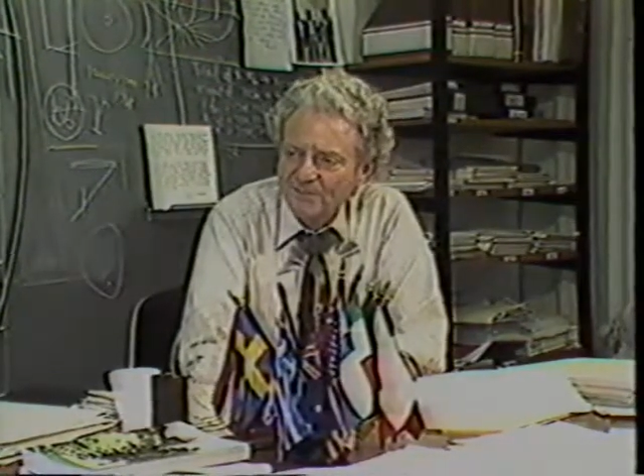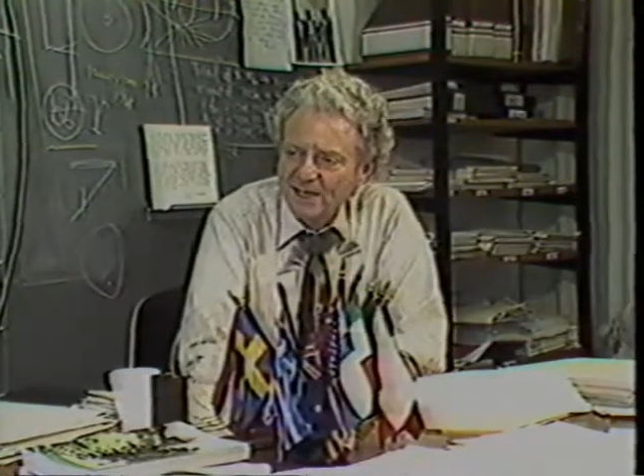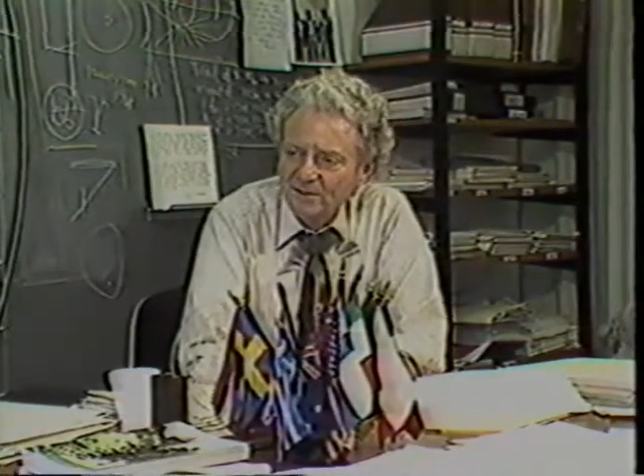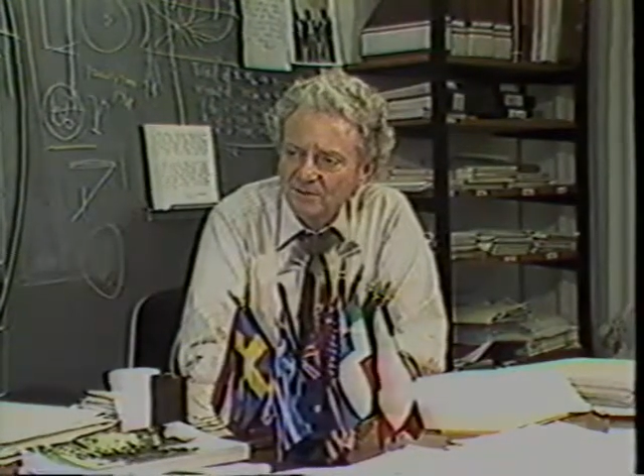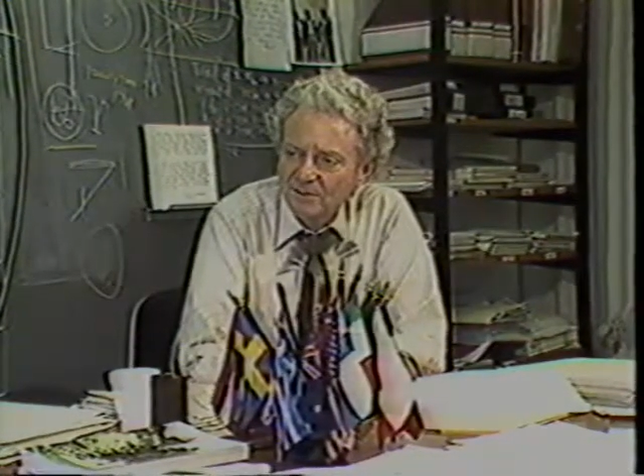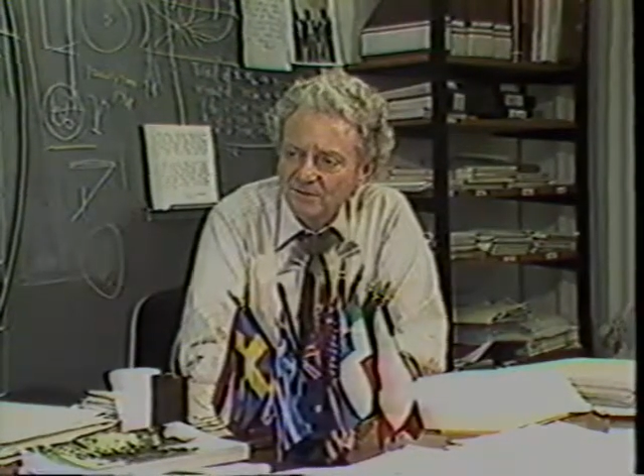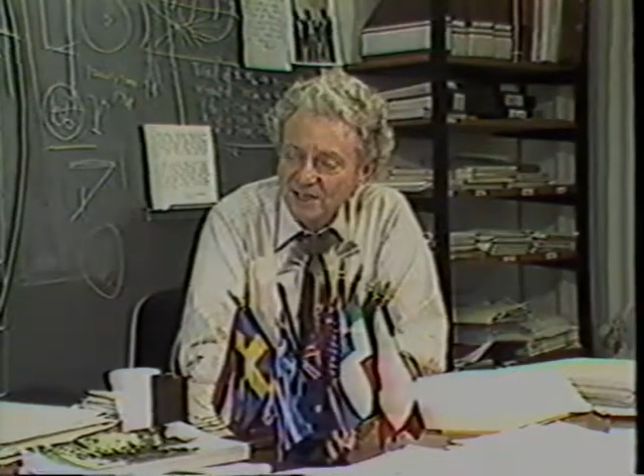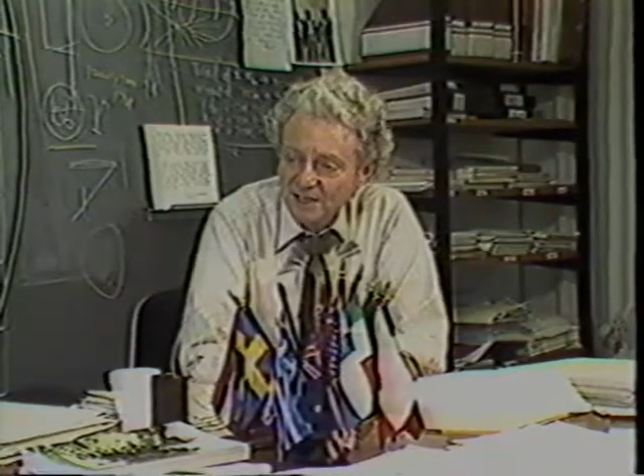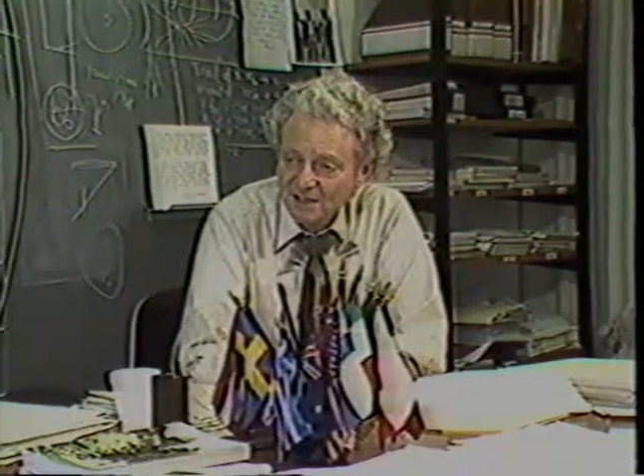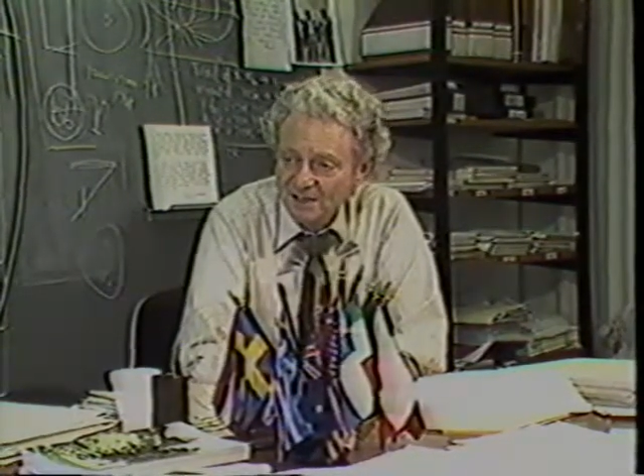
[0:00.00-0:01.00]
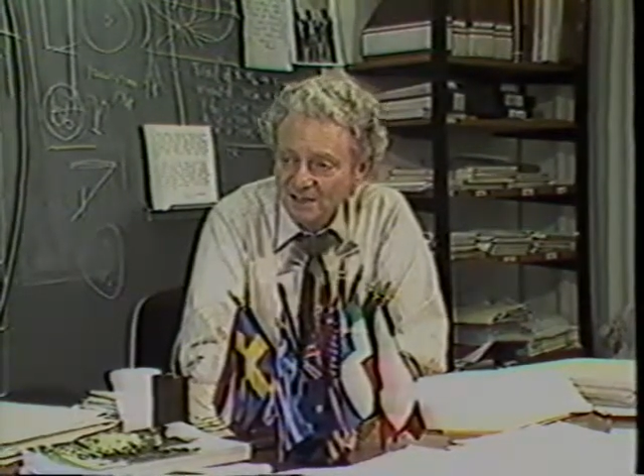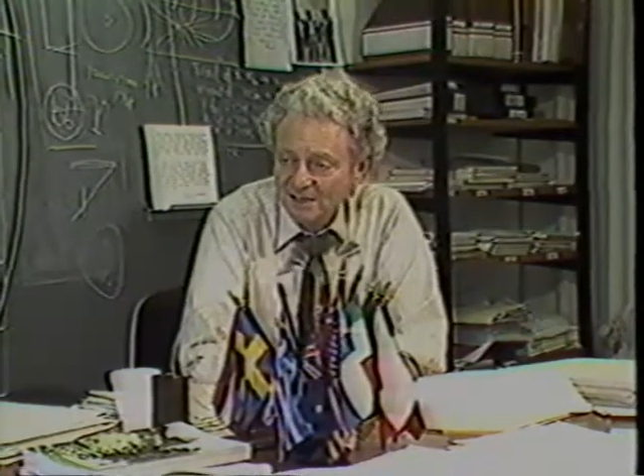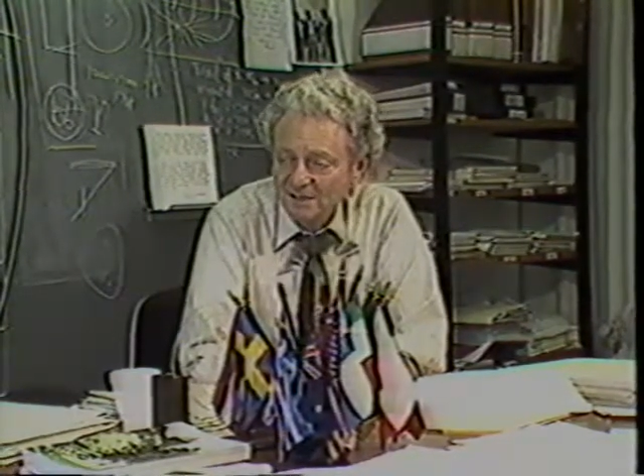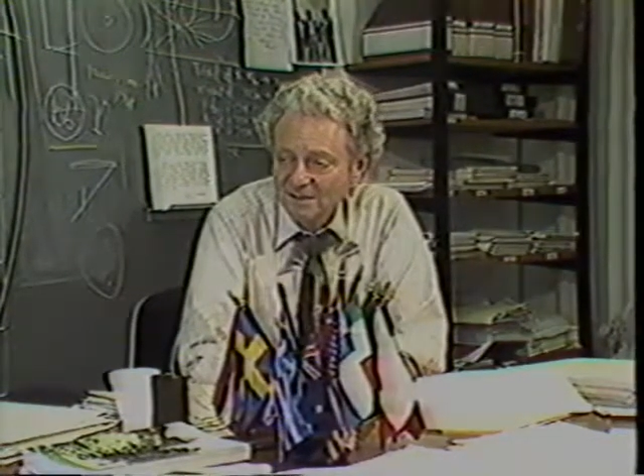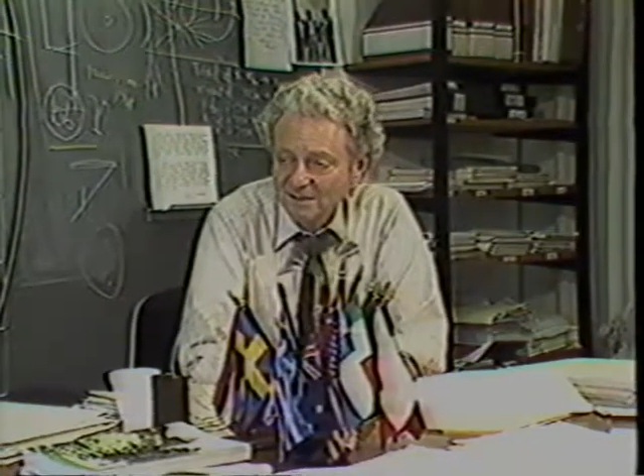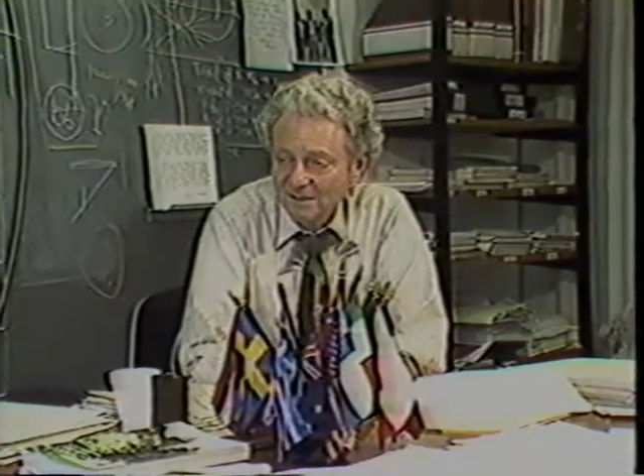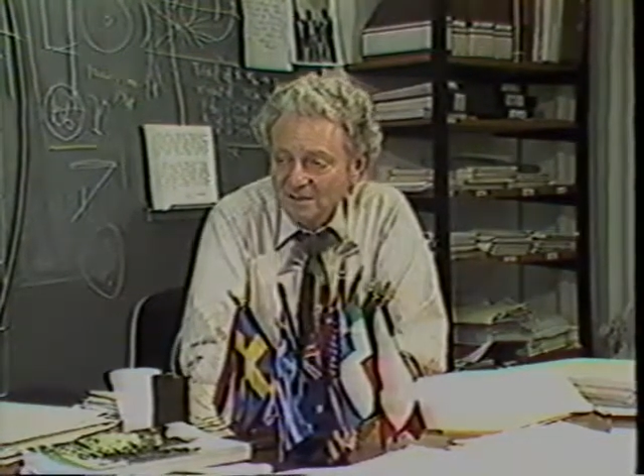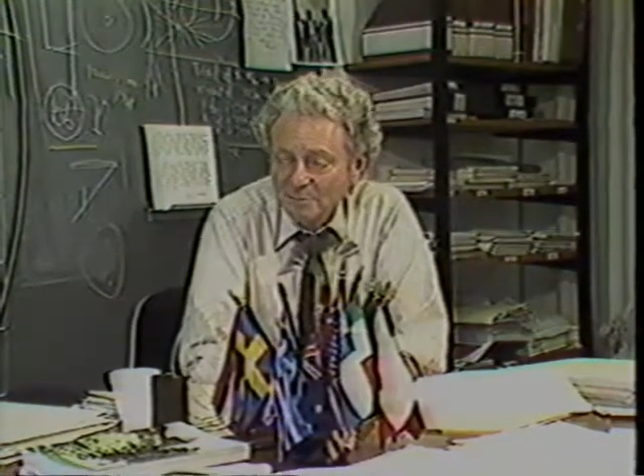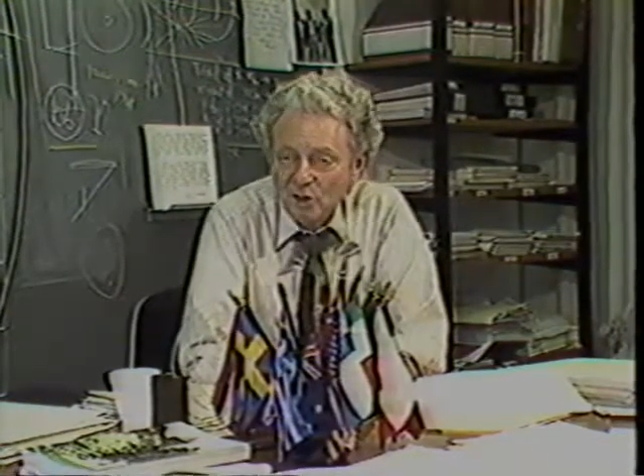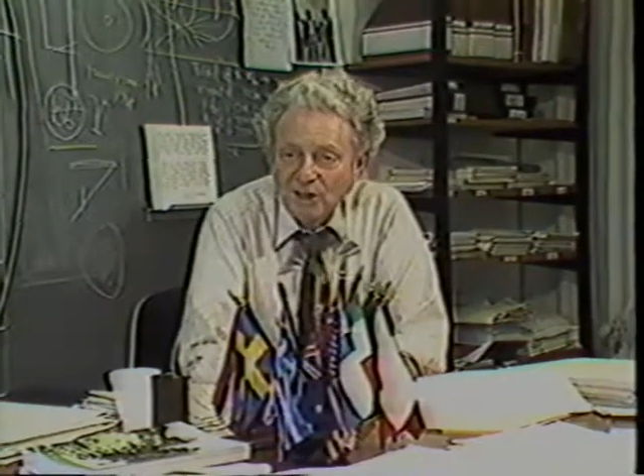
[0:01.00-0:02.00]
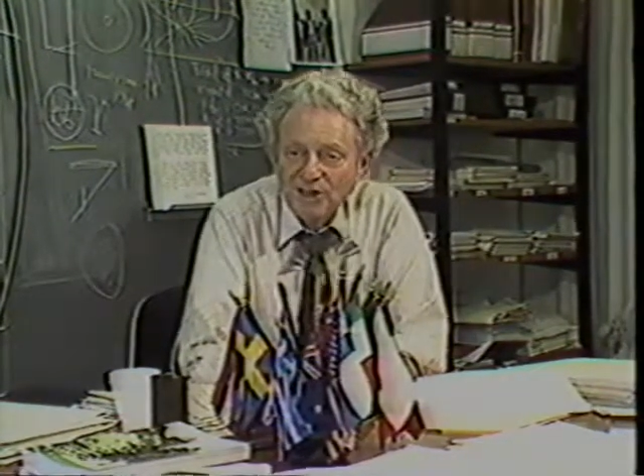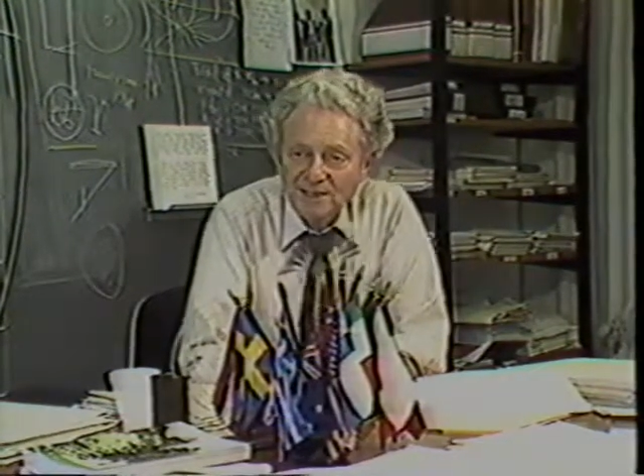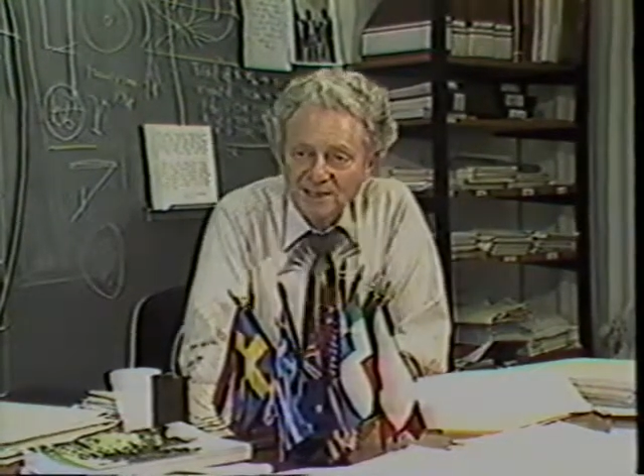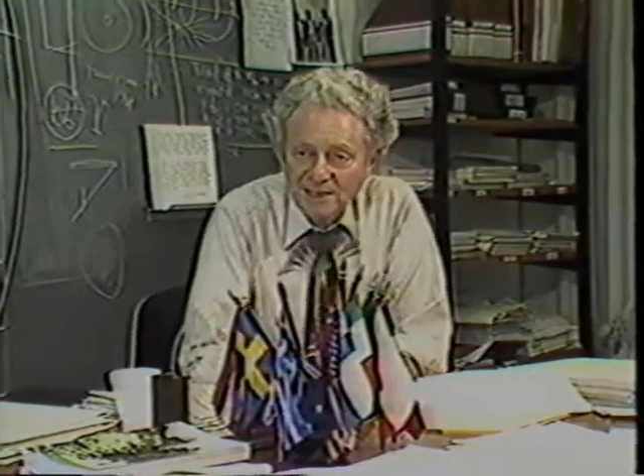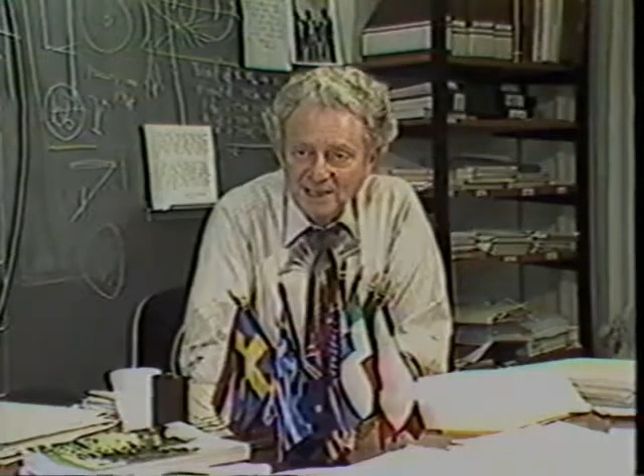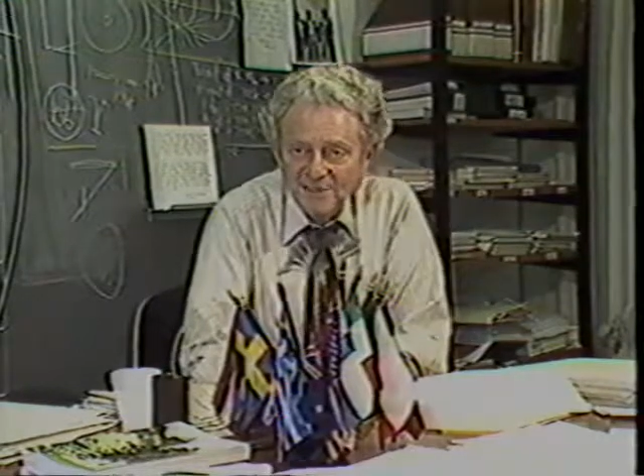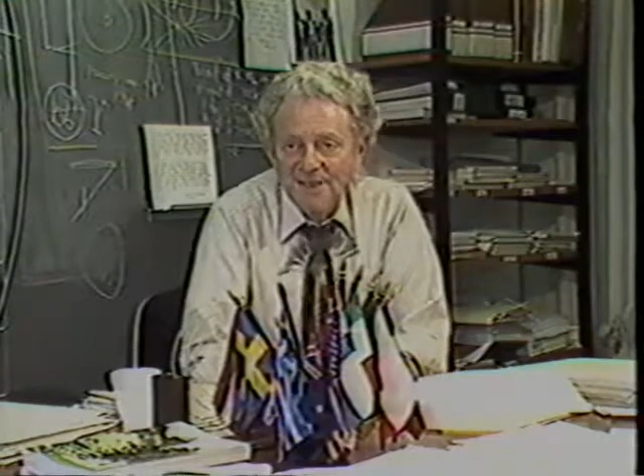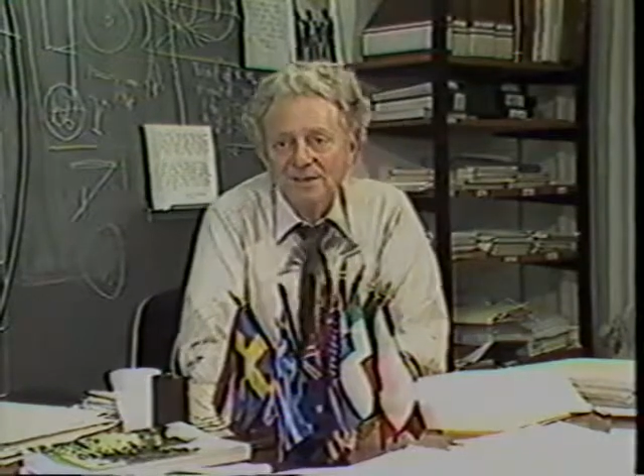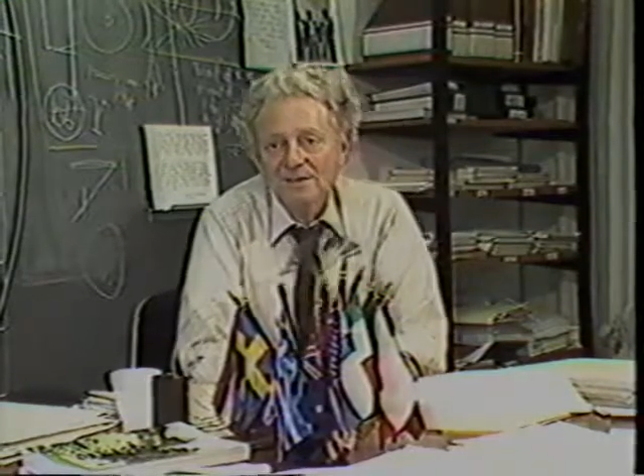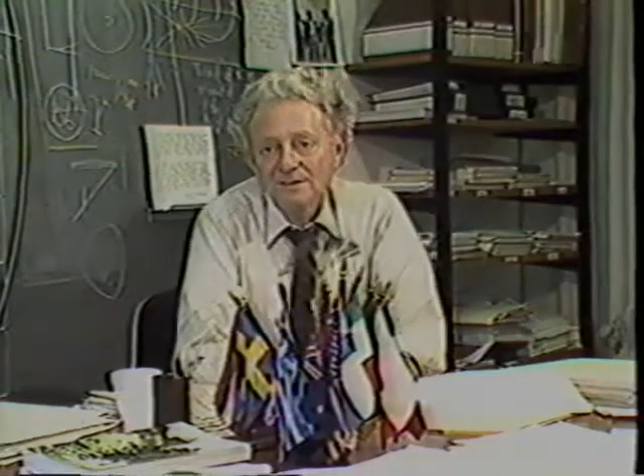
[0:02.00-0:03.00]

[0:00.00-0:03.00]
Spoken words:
Now, the facility is a particle accelerator.